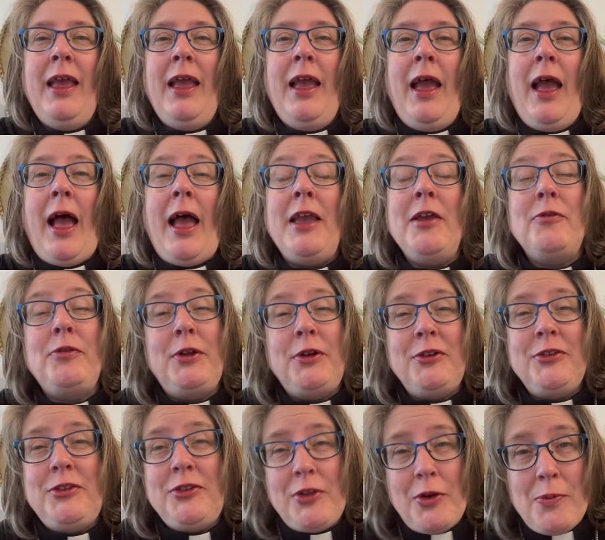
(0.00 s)
I have
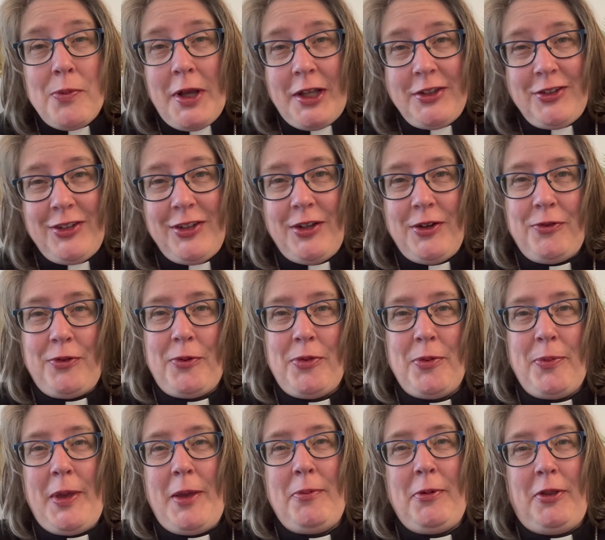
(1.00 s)
learned so much from the
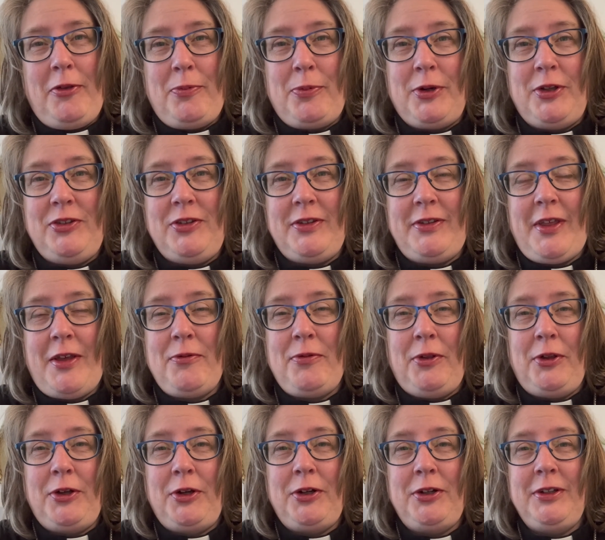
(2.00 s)
people of Bridges. I've
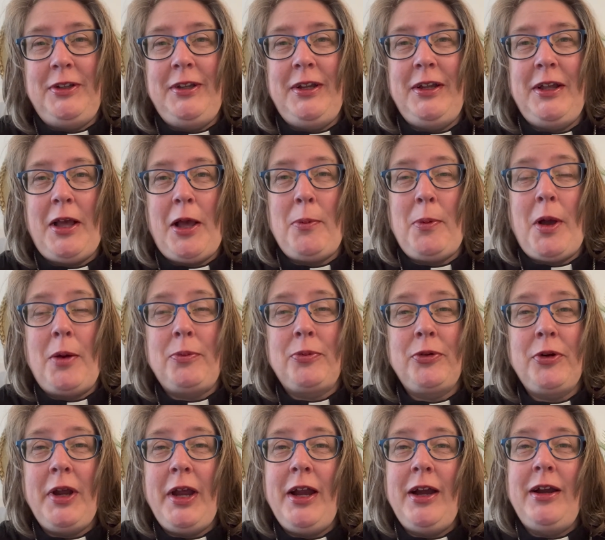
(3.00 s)
learned about
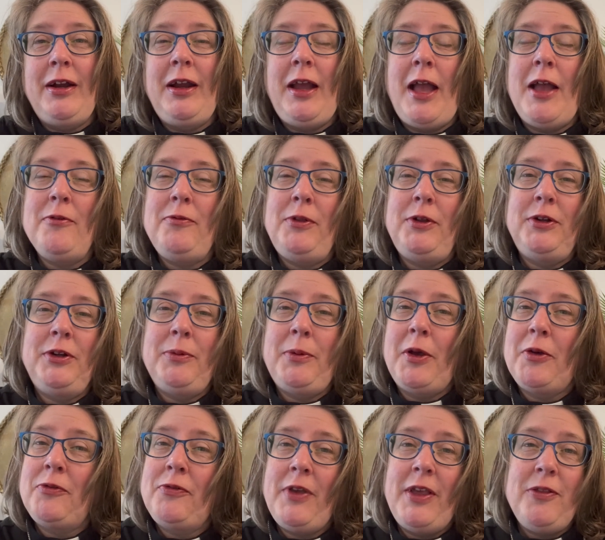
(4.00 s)
prayer. I've learned
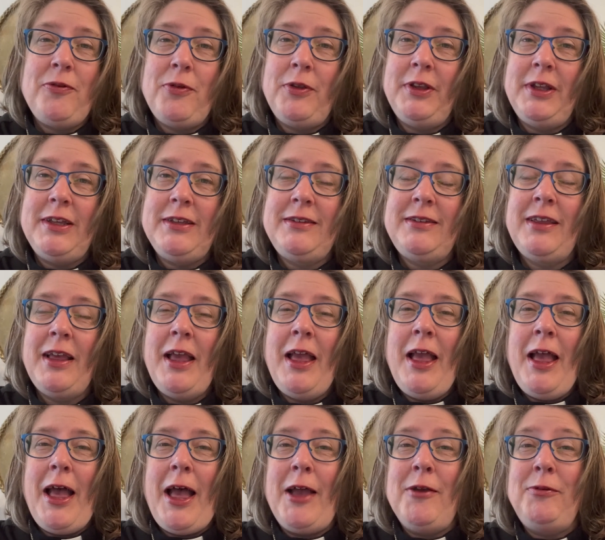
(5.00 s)
about faithfulness.
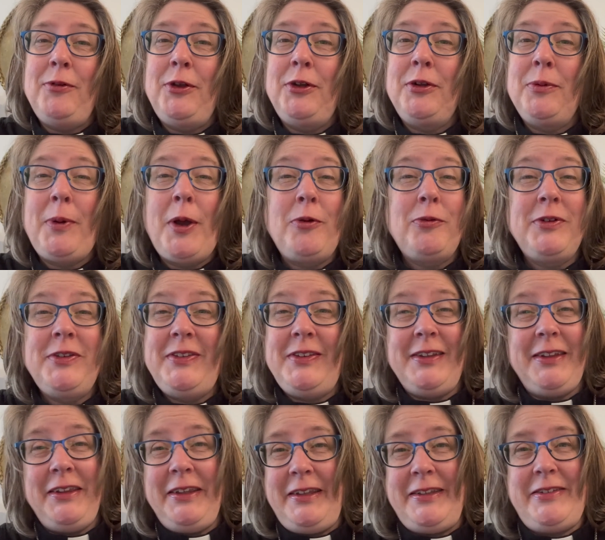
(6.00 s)
I've learned about
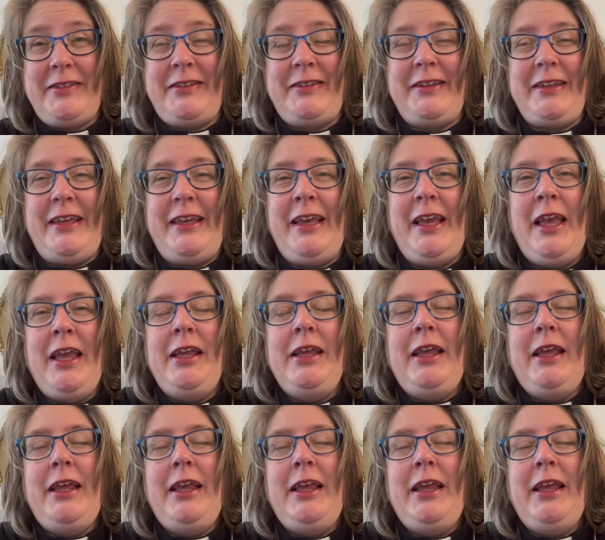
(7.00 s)
resiliency.